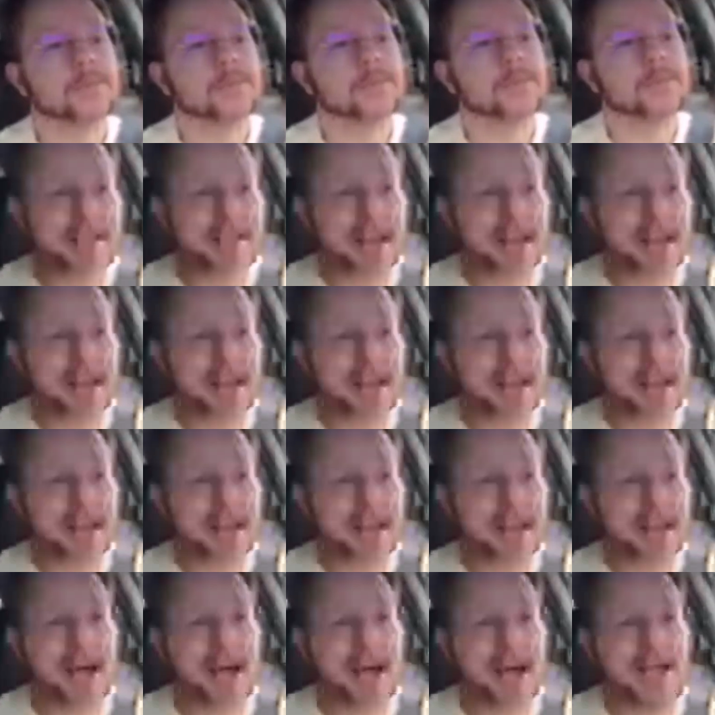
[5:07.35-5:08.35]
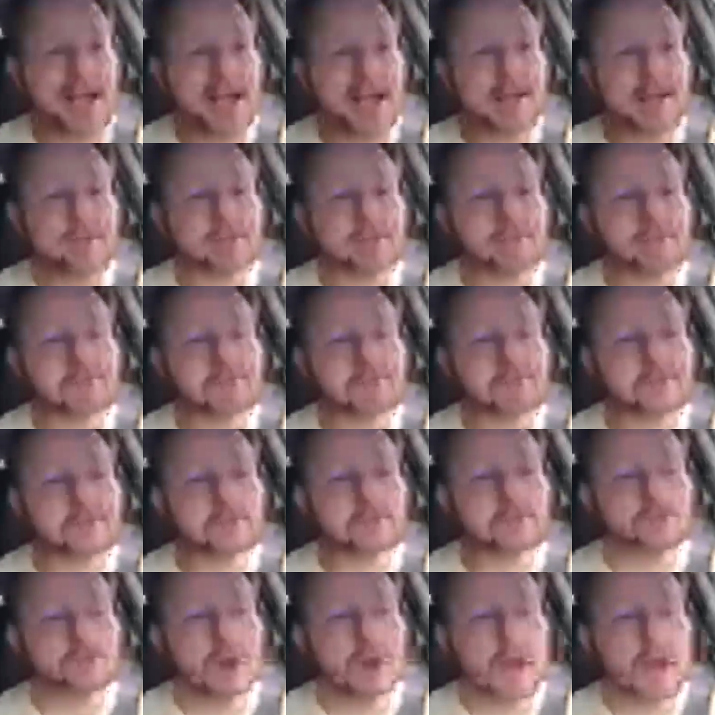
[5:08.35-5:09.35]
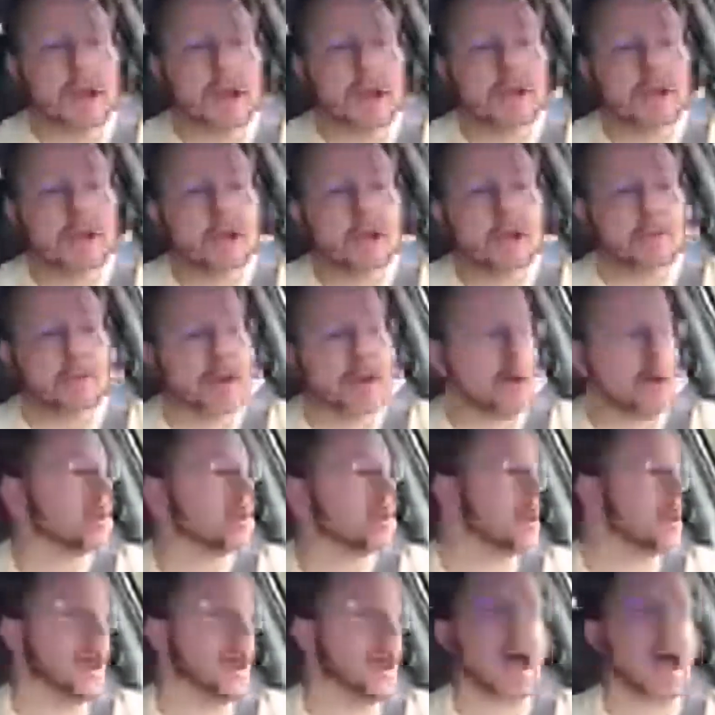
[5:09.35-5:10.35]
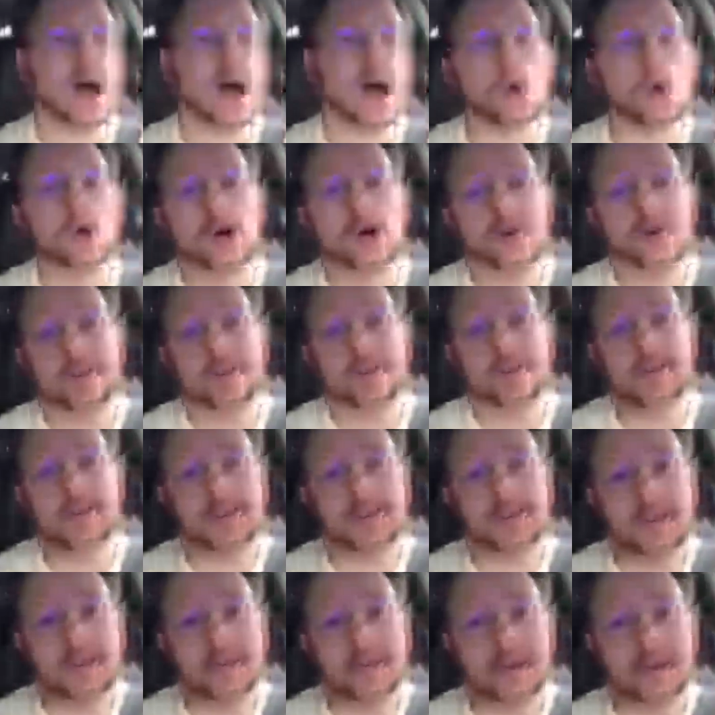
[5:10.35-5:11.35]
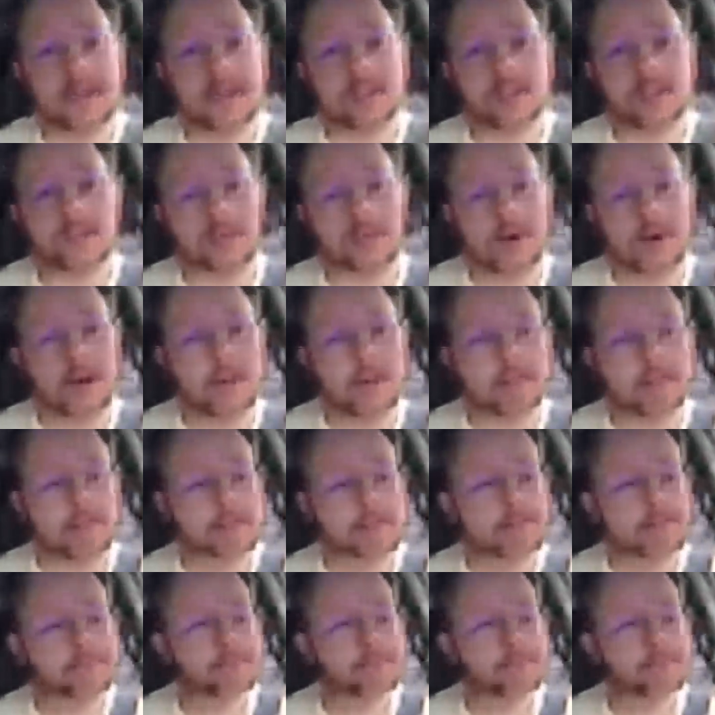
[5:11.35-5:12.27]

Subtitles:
Last night, I ran about an hour and 15-minute stream.